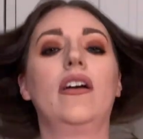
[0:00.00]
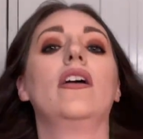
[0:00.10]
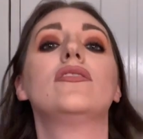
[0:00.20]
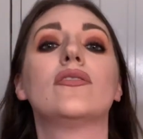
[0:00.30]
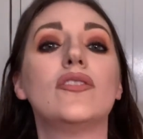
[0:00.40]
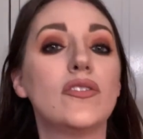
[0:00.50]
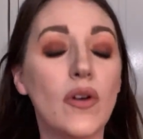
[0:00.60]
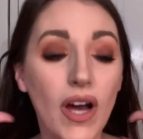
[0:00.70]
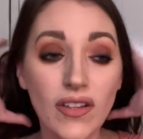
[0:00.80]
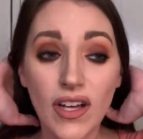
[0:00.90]
I also don't know
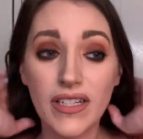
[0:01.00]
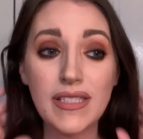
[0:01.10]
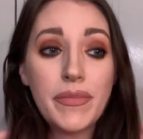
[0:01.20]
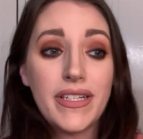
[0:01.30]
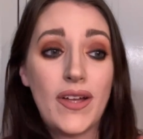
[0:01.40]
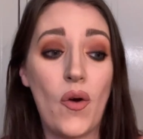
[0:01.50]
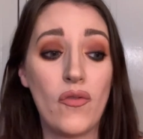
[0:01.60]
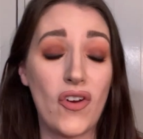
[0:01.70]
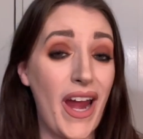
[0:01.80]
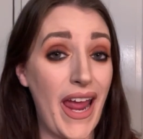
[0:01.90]
how long it's been,
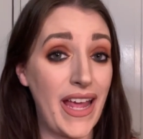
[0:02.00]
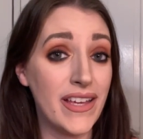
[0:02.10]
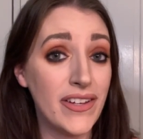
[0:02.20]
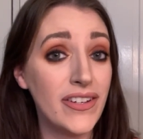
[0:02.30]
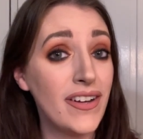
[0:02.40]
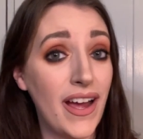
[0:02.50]
over a year?